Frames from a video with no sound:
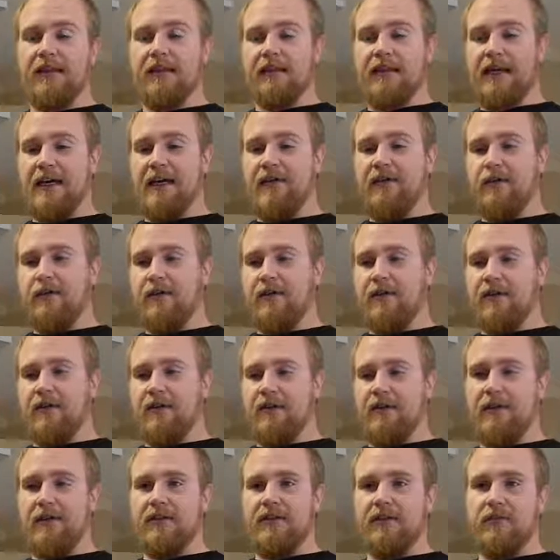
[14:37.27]
and that's where you're
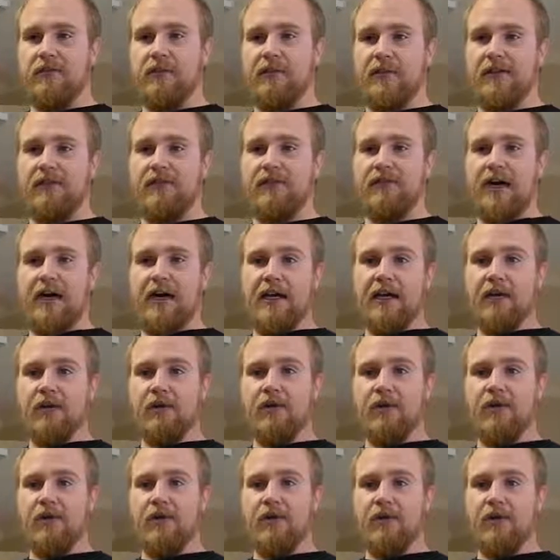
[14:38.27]
going to get your biggest
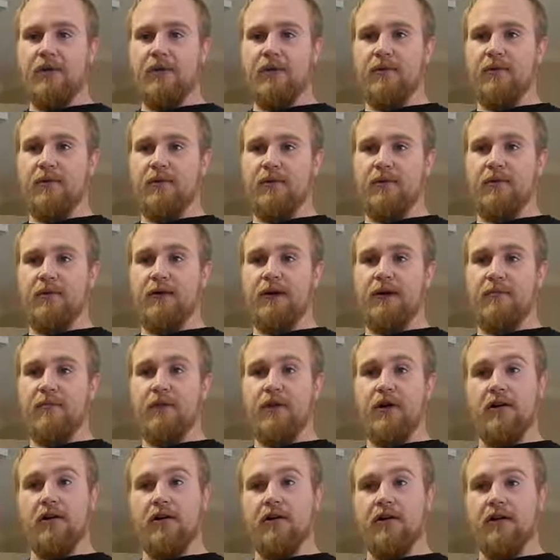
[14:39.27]
value, is working with the
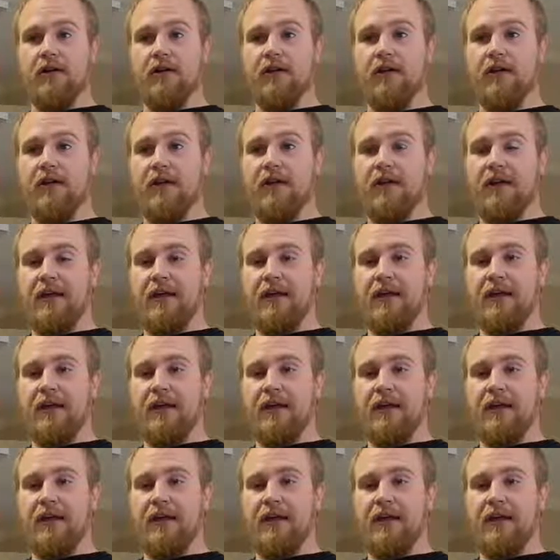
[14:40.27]
correct partners